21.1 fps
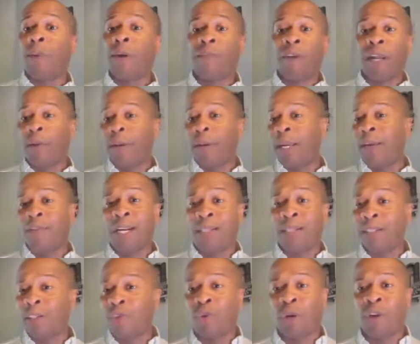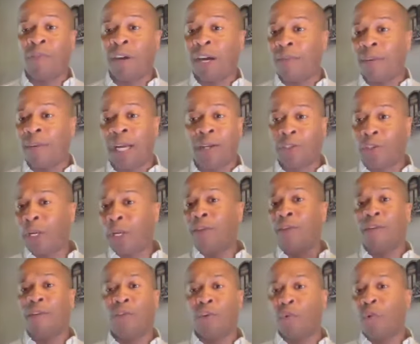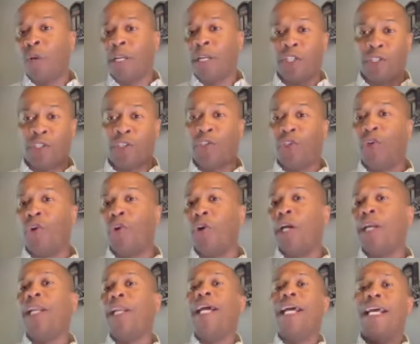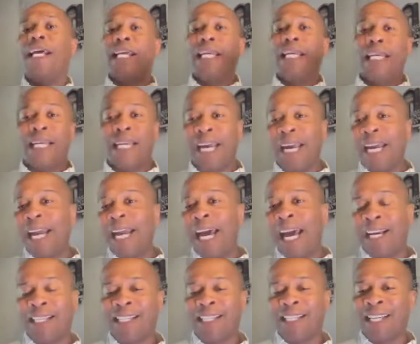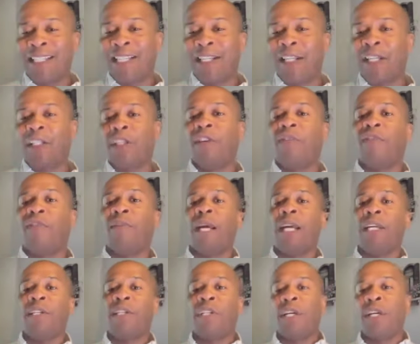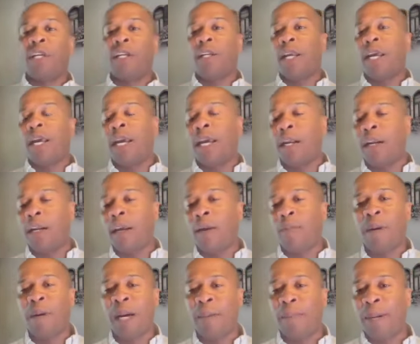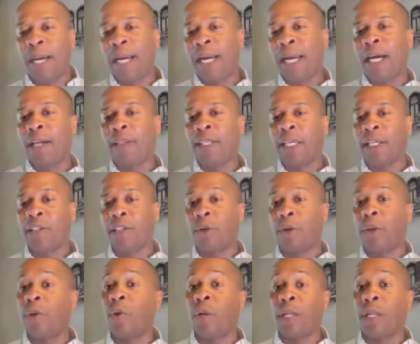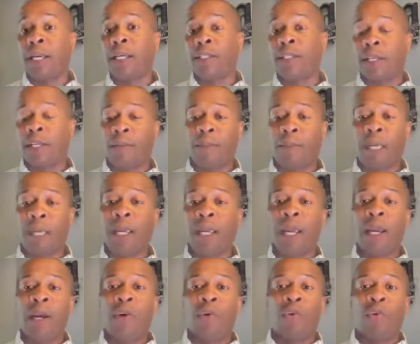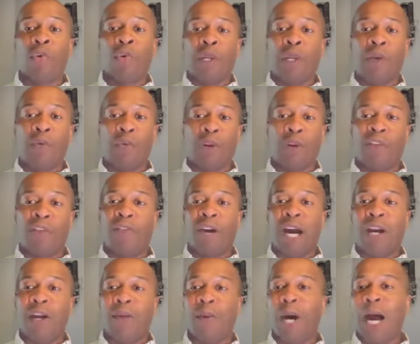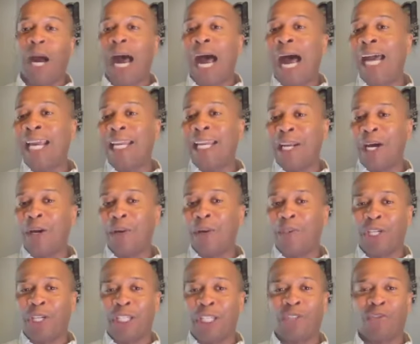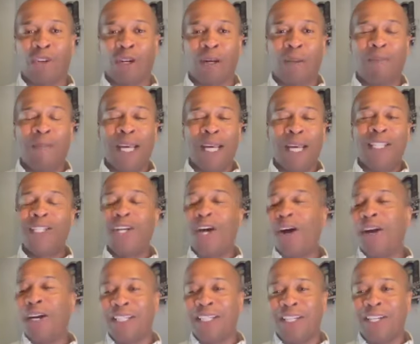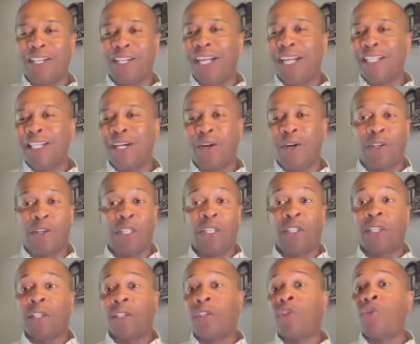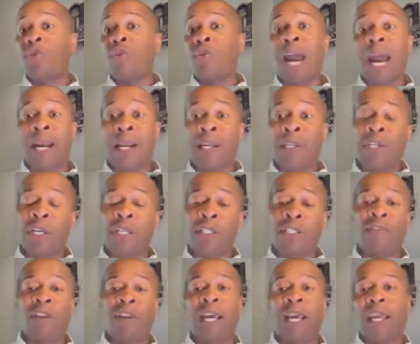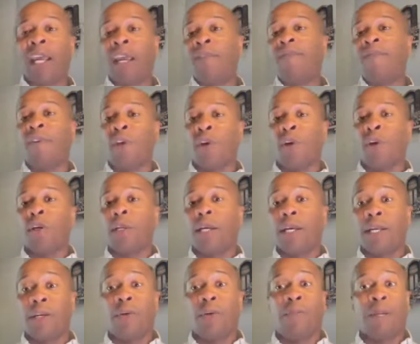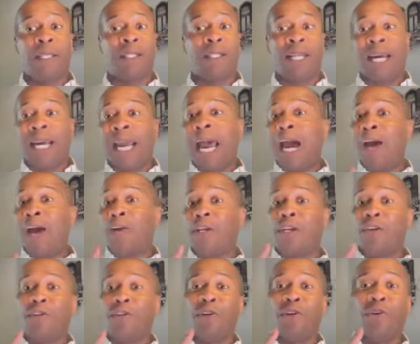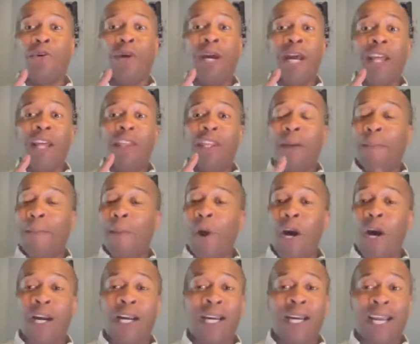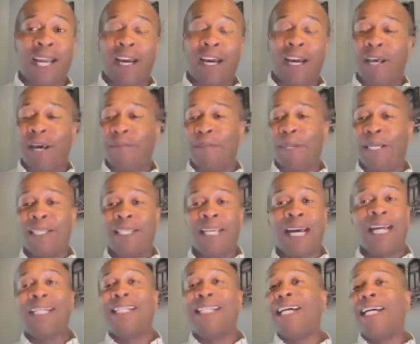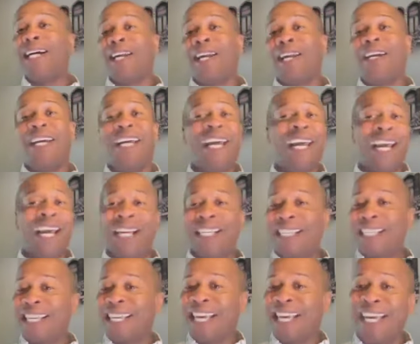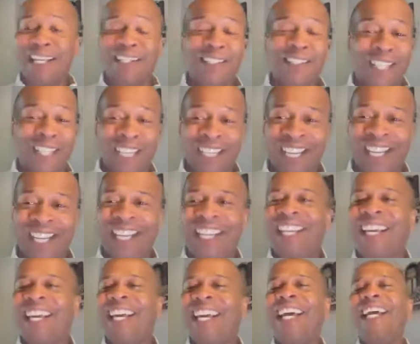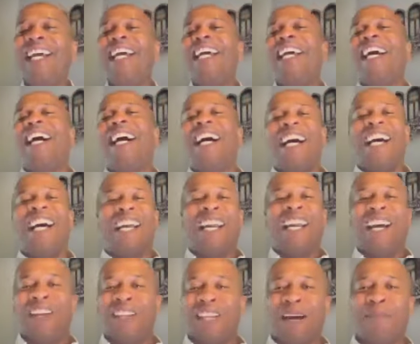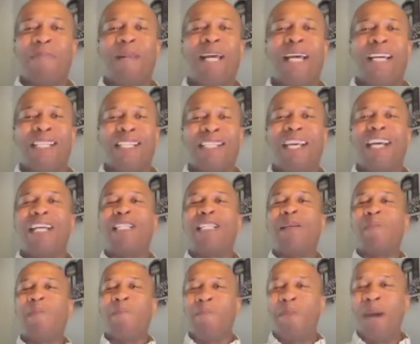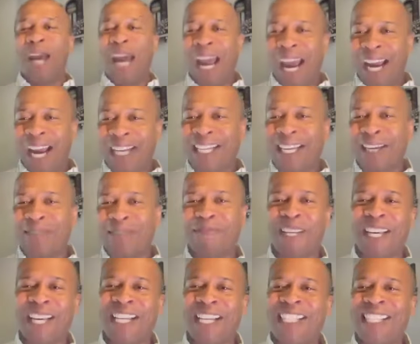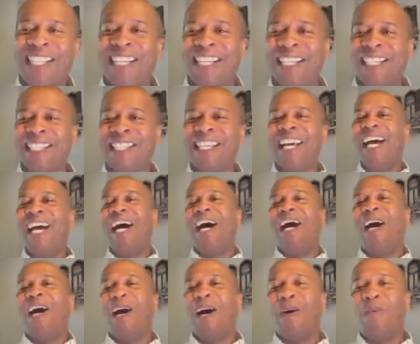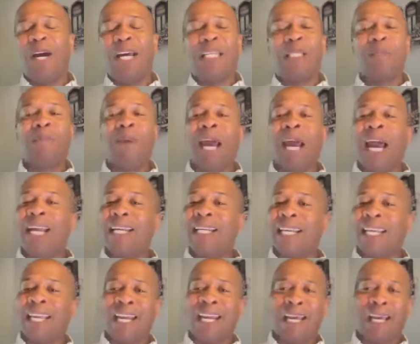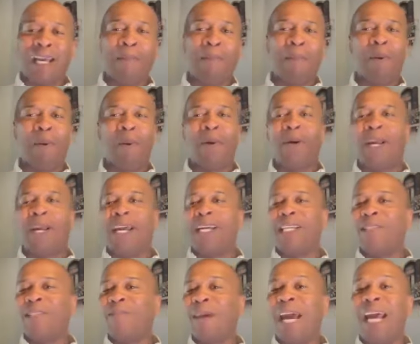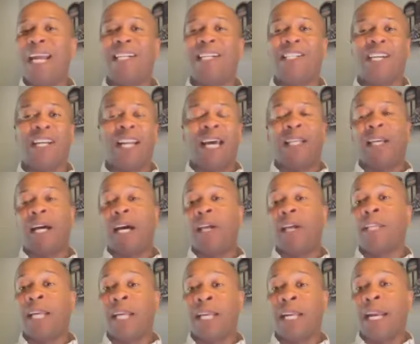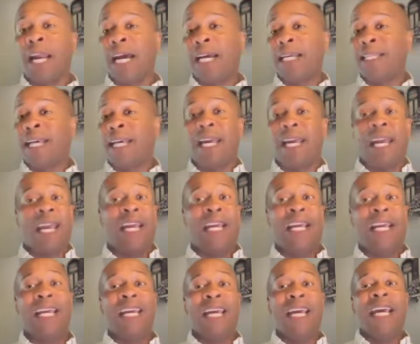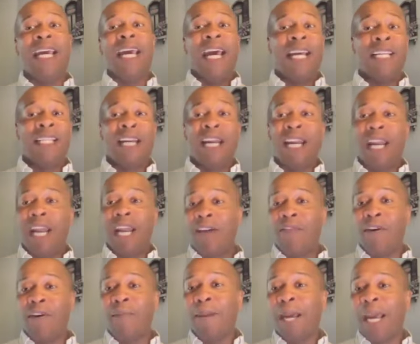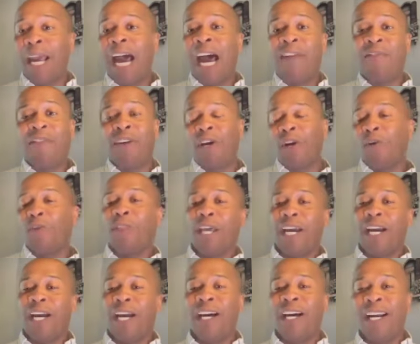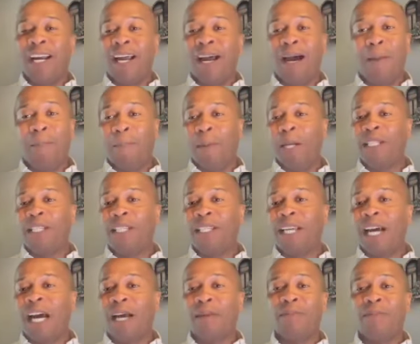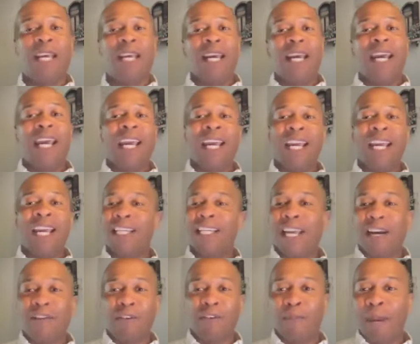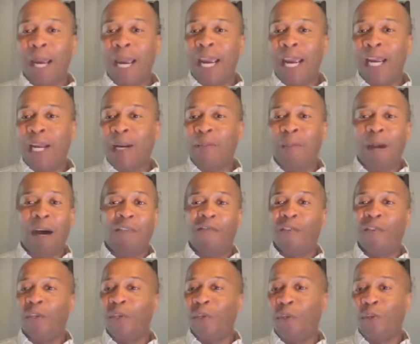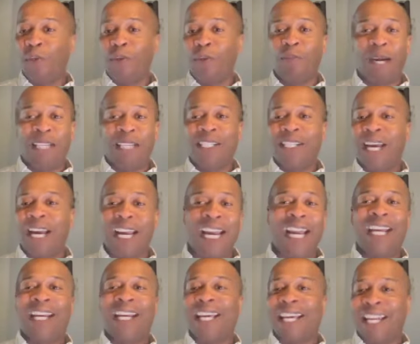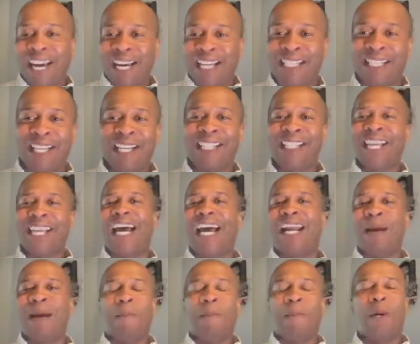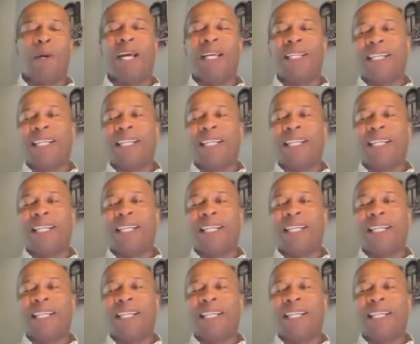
be available even at the twenty-five dollars. So even if you want to just join, get access to this information and, and pop back out, that's totally cool. I think it's going to be really, really valuable. I know just from talking to Antonio, just the strategies of like, if you're looking to do a business, like how do you do the marketing of that business? I can tell you, he's killed it. uh, you know, that place is packed. That place is always packed. Getting employees, manage it. Like the other thing that I can say, he has never made, I've gone there a bunch of times, he's never made my food, my shake, any of that. He's got employees.